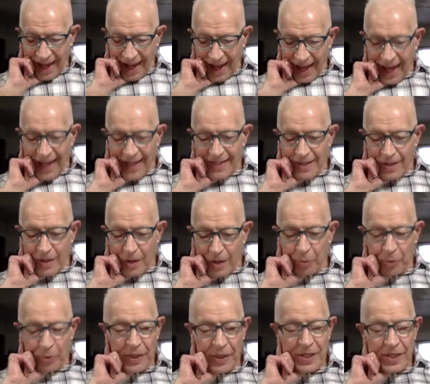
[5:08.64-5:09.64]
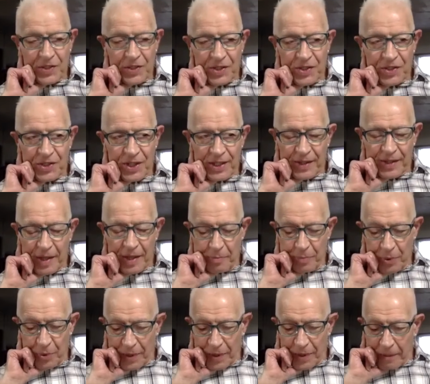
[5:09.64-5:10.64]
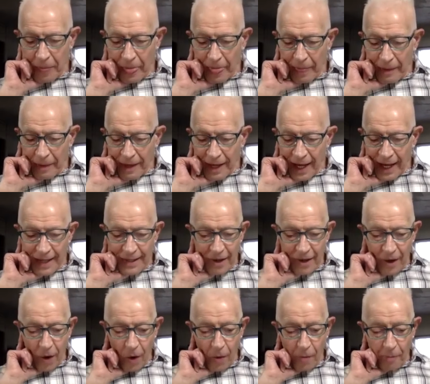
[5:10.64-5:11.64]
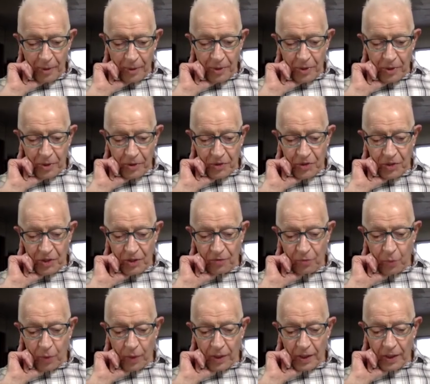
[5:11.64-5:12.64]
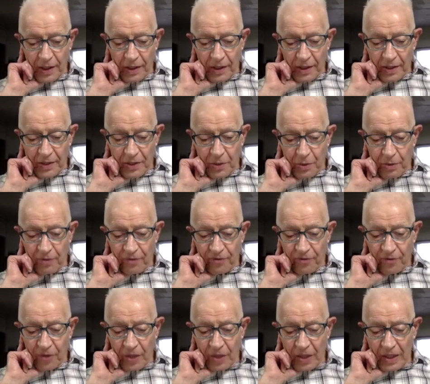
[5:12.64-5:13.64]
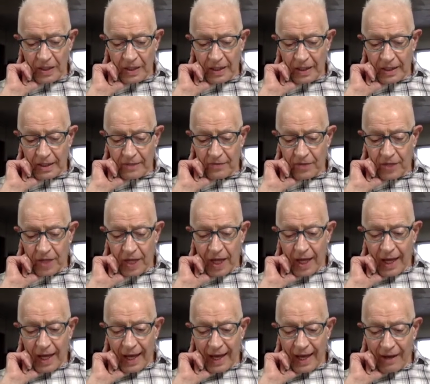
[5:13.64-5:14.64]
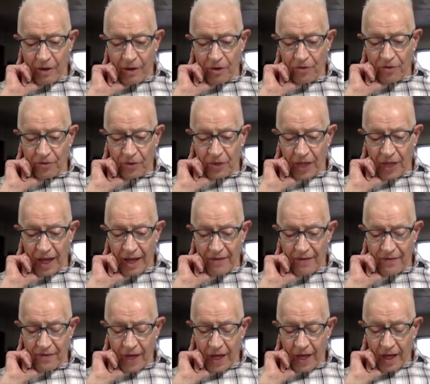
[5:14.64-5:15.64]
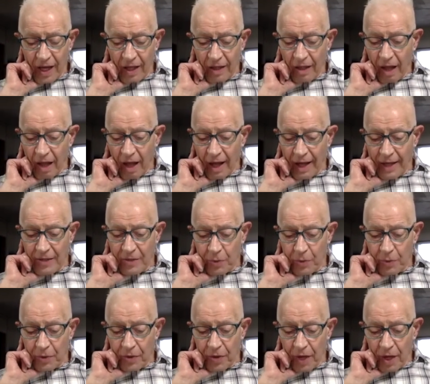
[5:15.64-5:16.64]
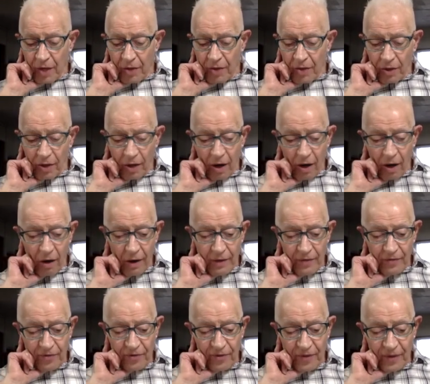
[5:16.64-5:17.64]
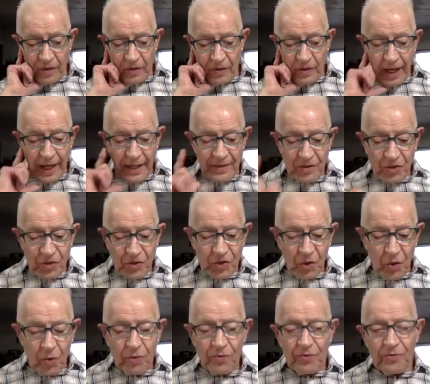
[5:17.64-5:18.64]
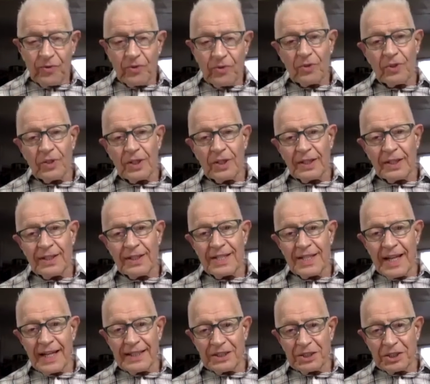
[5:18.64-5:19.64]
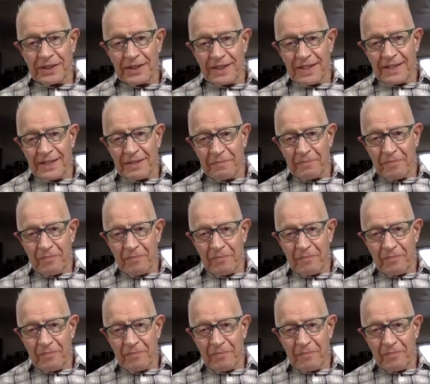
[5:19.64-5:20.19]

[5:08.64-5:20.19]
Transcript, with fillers: and a priestess at that point, and open yourself willingly to a fully lived, healthful life aligned with your heartfelt and soulful intentions.